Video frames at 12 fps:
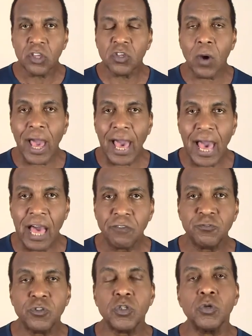you
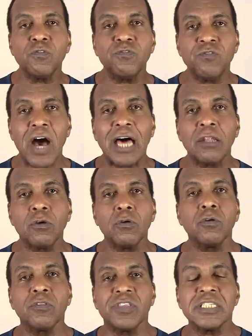have to
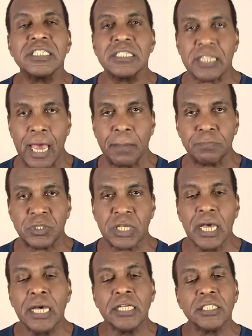follow the steps.
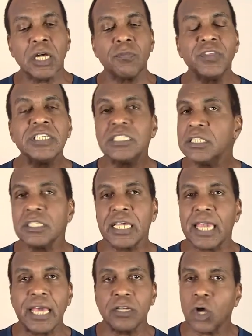So this is,
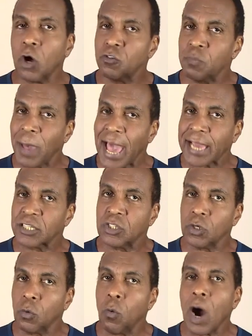again, goes back
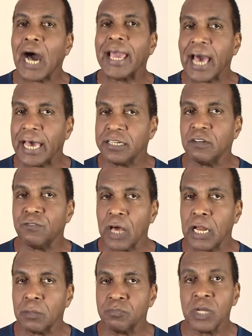to why I
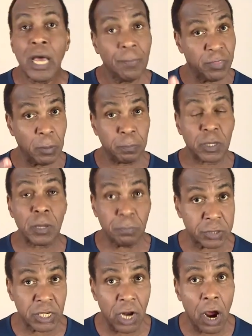developed the
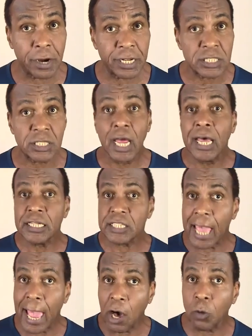Complete Artist,
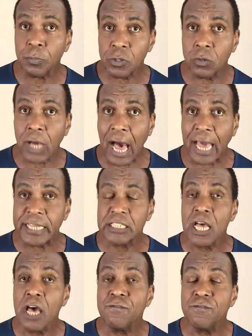to help you
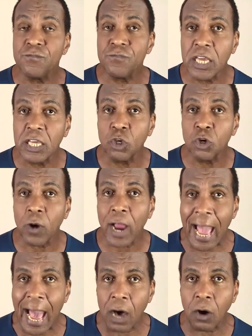guys figure
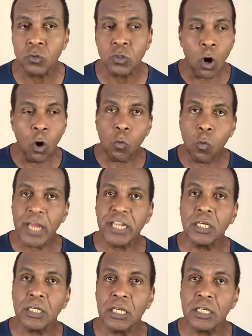out what
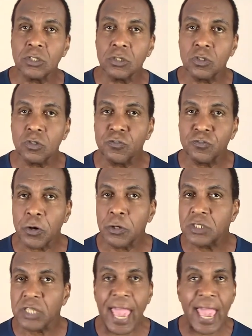you need to do
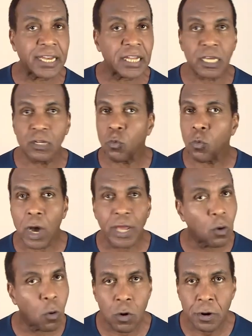first and in
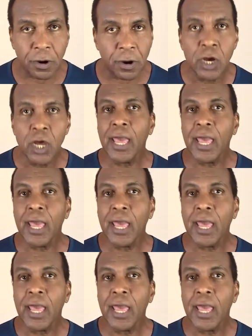what order.